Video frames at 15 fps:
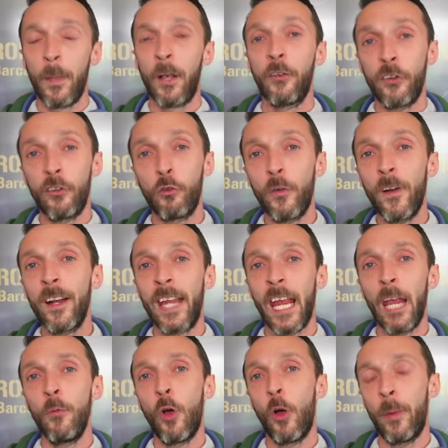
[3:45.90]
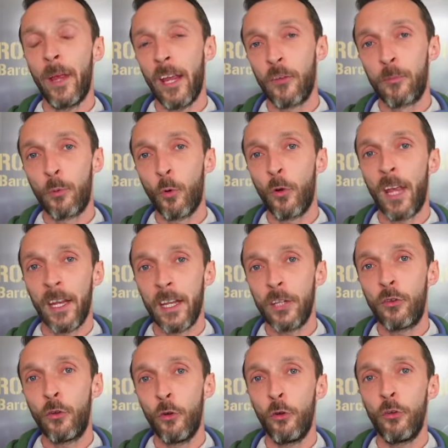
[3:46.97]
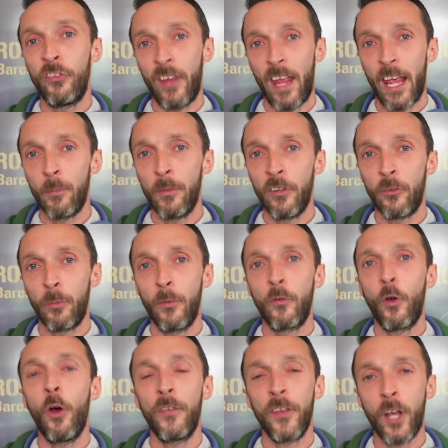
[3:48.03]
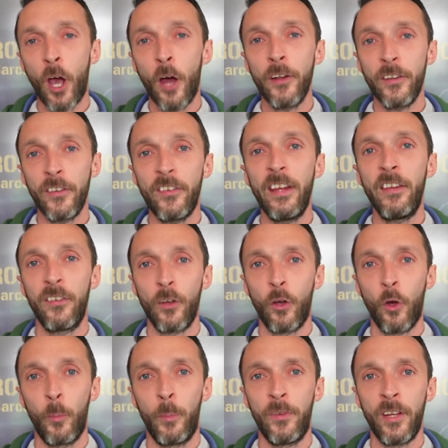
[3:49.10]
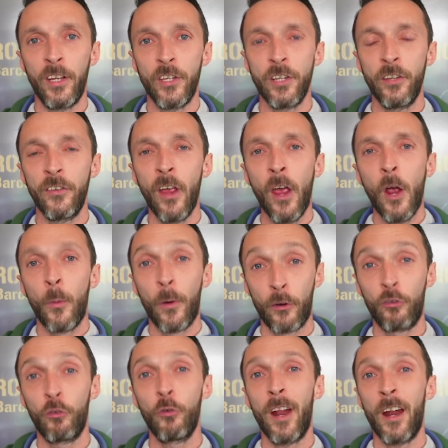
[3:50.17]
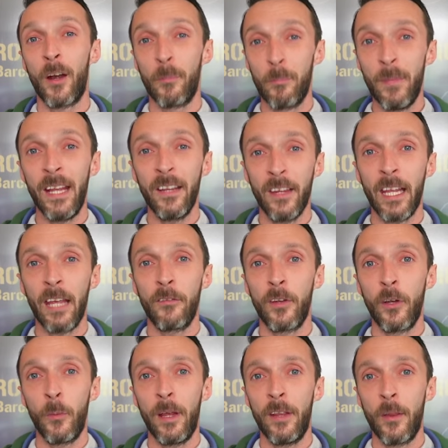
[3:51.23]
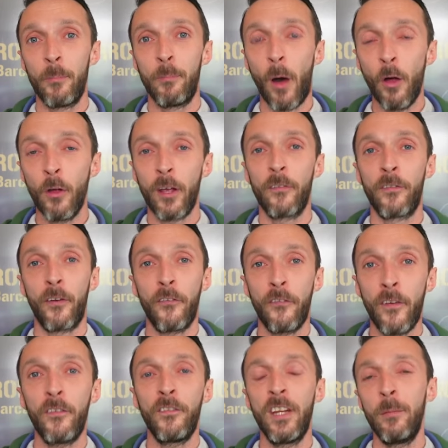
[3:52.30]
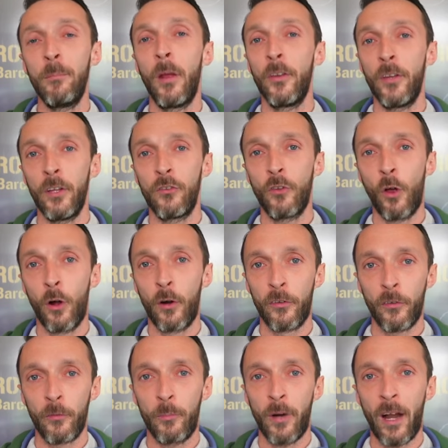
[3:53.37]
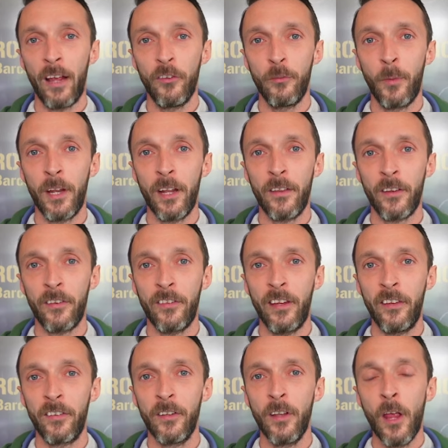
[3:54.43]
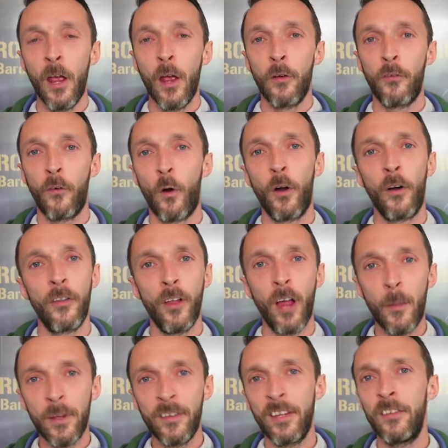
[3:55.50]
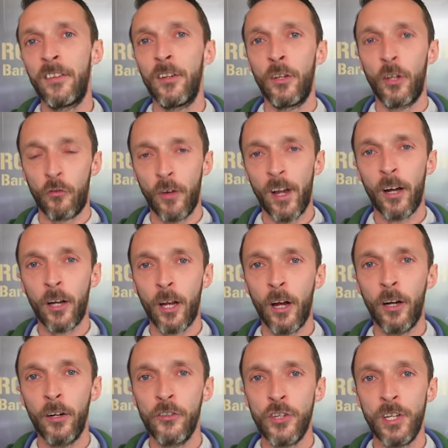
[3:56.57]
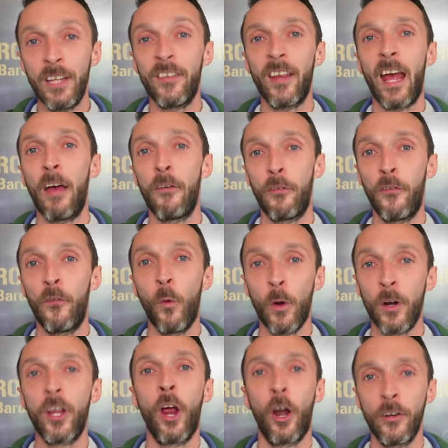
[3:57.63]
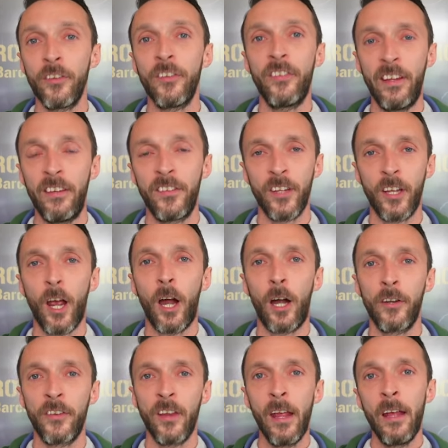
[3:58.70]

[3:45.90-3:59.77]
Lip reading: Because the Sorare game lobby is broken into 2 segments. We've got the current season competitions, where Sorare are mainly giving away the bulk of their $15 million of prize money this season. For the limited and the rare cards, you need to have 4 current season cards